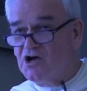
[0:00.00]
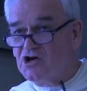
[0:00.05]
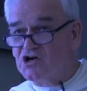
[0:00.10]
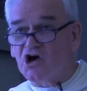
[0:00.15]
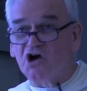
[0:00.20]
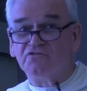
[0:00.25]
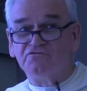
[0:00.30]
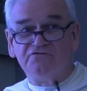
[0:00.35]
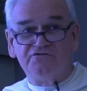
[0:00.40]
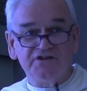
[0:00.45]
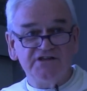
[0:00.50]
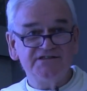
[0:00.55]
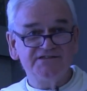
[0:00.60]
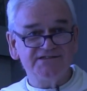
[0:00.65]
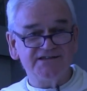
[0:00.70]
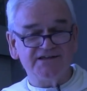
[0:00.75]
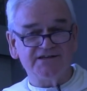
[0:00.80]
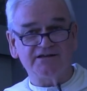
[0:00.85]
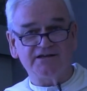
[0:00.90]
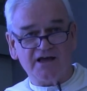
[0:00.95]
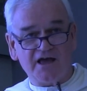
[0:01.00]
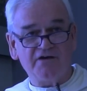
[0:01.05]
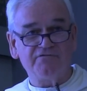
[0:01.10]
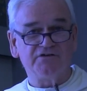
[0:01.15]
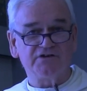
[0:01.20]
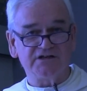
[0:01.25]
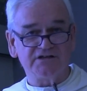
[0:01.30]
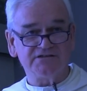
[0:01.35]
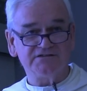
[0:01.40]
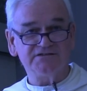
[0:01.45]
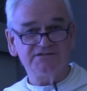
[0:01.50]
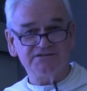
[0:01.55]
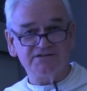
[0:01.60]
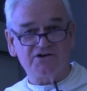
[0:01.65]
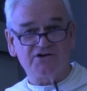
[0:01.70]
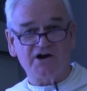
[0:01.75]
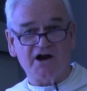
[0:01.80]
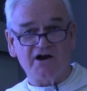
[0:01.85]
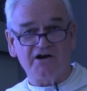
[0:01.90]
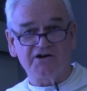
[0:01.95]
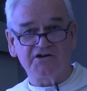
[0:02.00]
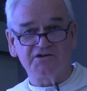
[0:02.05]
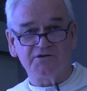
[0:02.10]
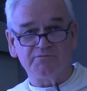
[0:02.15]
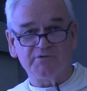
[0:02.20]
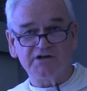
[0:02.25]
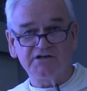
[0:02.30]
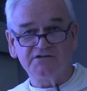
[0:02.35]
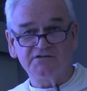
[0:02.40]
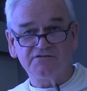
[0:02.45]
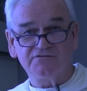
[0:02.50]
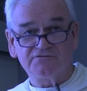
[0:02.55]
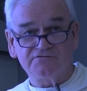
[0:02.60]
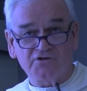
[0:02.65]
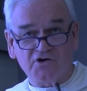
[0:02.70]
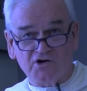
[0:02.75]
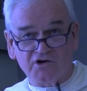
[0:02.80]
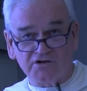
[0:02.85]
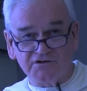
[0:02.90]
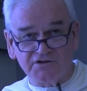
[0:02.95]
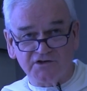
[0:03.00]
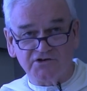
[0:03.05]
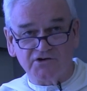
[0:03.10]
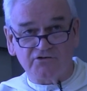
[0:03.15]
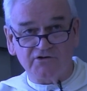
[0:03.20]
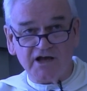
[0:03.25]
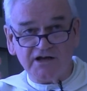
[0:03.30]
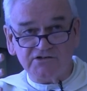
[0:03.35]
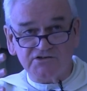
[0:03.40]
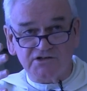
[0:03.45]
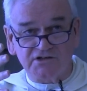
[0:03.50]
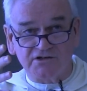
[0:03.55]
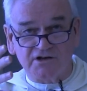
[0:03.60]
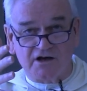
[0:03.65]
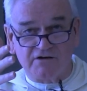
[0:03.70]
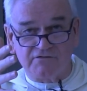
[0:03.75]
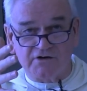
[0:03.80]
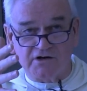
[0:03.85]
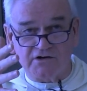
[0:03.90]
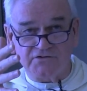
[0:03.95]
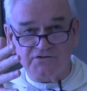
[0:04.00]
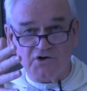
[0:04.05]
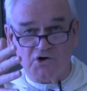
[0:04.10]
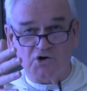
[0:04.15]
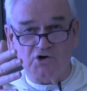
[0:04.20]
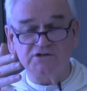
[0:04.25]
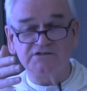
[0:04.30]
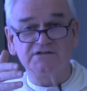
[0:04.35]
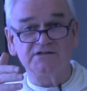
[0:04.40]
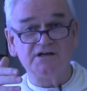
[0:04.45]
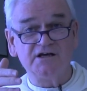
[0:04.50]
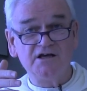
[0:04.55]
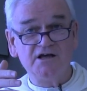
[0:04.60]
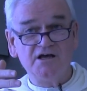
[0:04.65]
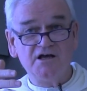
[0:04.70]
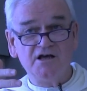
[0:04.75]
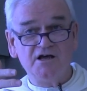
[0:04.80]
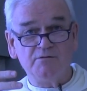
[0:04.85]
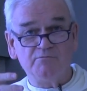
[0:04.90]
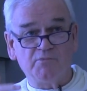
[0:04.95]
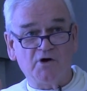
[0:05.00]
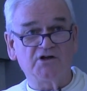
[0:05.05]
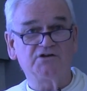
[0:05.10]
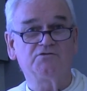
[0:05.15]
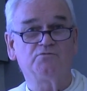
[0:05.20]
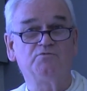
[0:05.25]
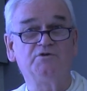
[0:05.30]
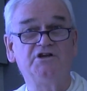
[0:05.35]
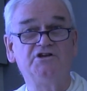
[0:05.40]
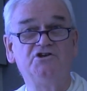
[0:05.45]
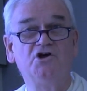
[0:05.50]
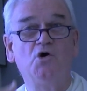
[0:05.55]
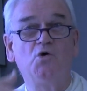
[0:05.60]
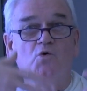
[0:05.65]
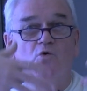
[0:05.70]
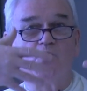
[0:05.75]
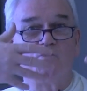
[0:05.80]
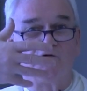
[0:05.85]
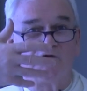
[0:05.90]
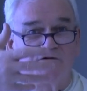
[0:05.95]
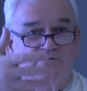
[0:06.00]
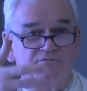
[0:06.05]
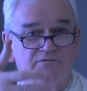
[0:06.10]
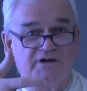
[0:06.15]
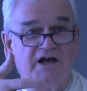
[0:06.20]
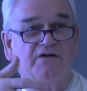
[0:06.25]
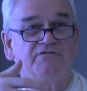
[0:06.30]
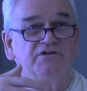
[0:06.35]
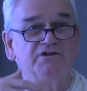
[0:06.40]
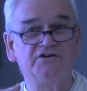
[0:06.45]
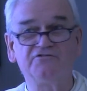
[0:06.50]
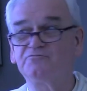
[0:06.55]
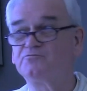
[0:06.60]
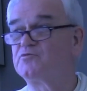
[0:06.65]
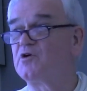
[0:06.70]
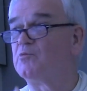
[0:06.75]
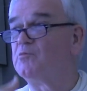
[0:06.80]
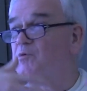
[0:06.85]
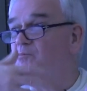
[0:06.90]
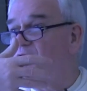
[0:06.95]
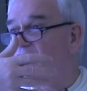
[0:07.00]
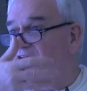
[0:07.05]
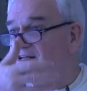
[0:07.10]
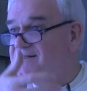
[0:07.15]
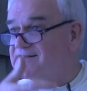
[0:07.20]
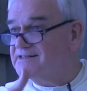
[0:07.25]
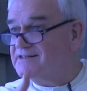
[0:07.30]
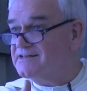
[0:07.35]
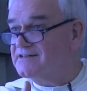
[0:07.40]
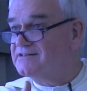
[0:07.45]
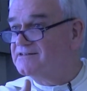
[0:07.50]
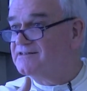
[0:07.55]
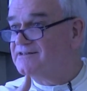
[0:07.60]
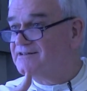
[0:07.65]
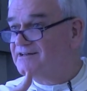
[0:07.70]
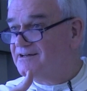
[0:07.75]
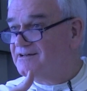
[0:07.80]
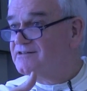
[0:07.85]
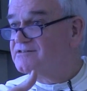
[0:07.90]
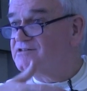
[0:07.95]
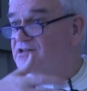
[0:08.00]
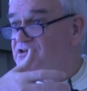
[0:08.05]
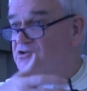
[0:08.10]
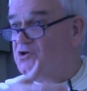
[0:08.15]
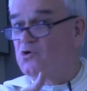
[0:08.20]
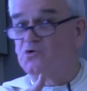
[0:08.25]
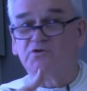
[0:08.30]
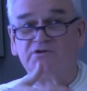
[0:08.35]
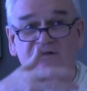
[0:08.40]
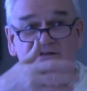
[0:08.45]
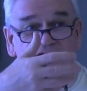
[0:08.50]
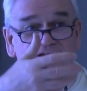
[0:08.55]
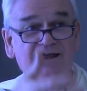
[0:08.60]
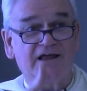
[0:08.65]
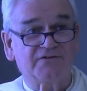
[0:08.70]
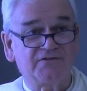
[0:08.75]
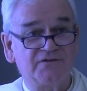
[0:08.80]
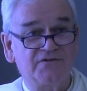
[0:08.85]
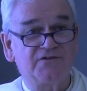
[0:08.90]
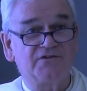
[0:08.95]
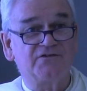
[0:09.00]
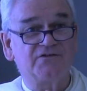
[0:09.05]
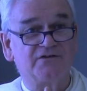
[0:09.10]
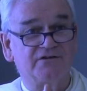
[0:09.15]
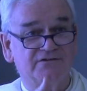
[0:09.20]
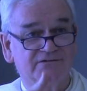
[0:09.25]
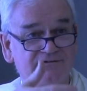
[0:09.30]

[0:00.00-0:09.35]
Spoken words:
convincing evidence or argument for the direction of our thought, but we know we have enough probability to know that that's